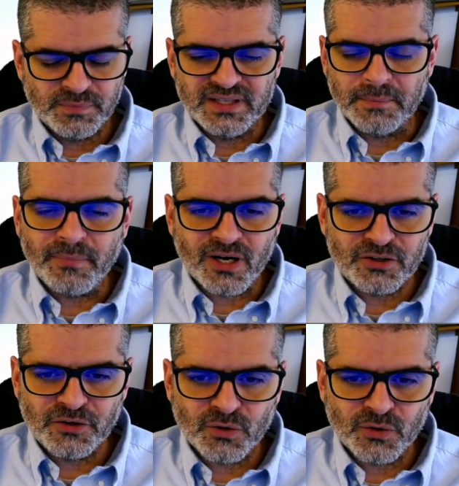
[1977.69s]
but the
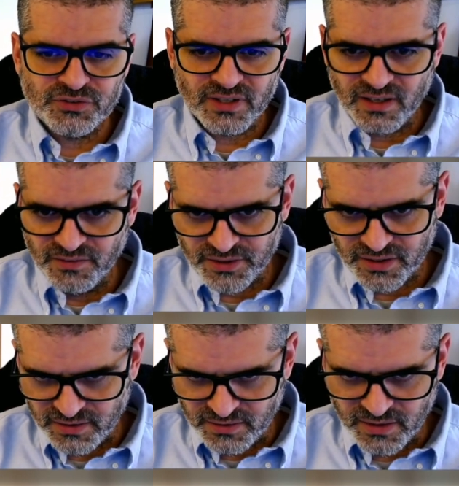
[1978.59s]
particles under
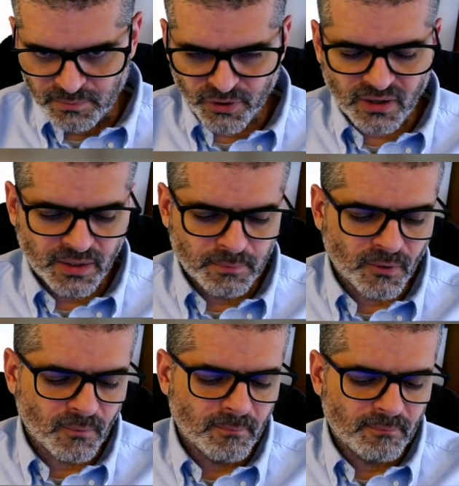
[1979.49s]
the
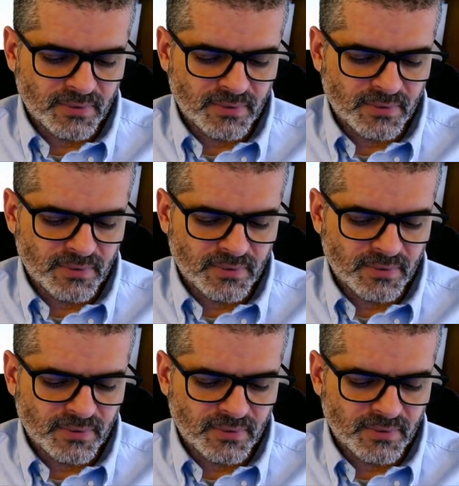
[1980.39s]
Broglie-Bohm